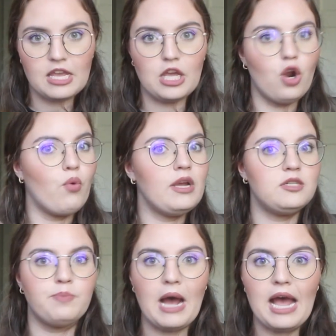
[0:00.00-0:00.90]
They can
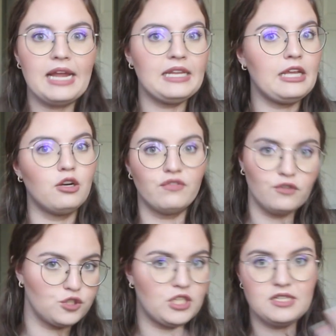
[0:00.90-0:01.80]
always buy later
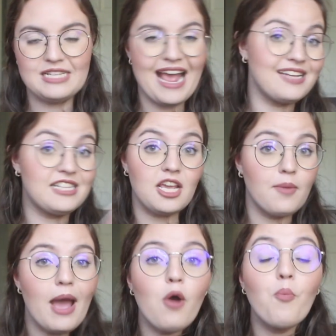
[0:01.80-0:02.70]
versions as they
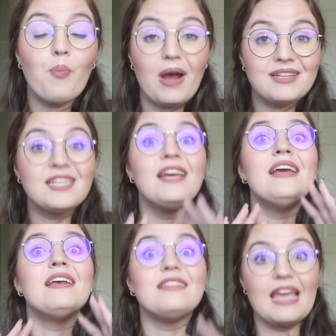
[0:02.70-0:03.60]
come out, but
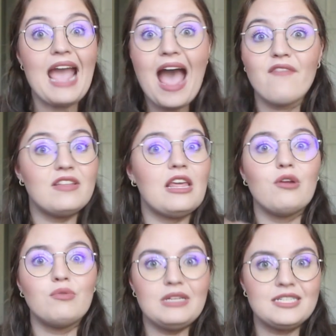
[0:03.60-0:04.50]
they have it. They
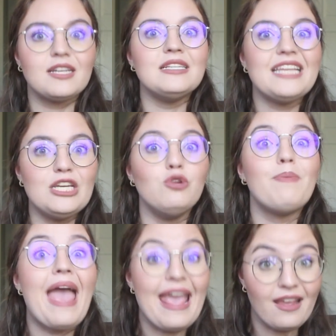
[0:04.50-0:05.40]
don't need to continue
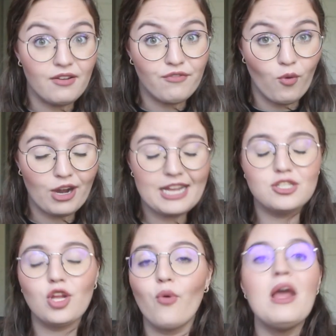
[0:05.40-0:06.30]
paying for
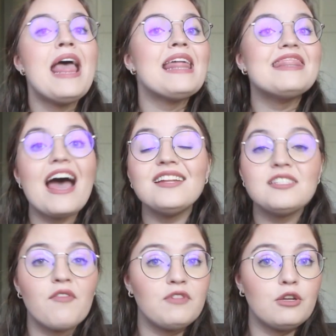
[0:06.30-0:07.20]
it. So that's
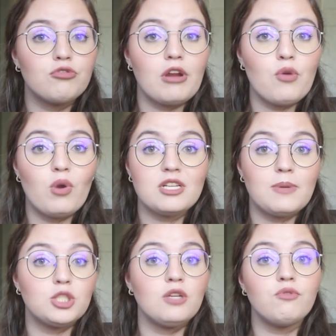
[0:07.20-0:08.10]
definitely a great one,
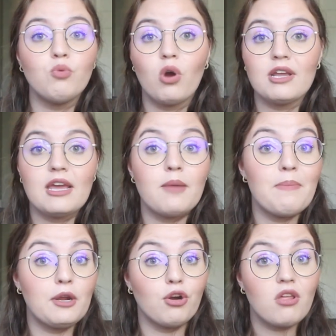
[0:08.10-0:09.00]
especially if you want to get a
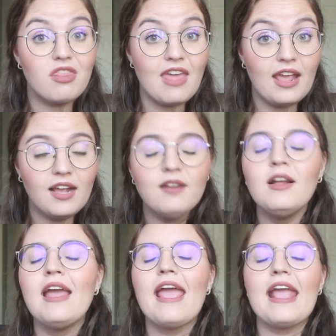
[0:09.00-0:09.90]
bigger thing.
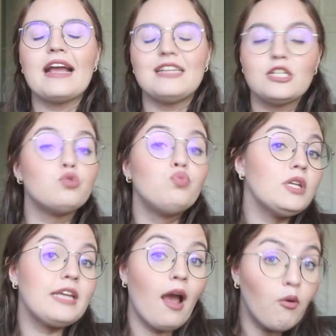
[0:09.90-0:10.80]
And it's
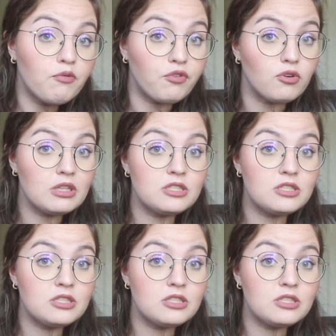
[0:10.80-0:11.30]
really helpful.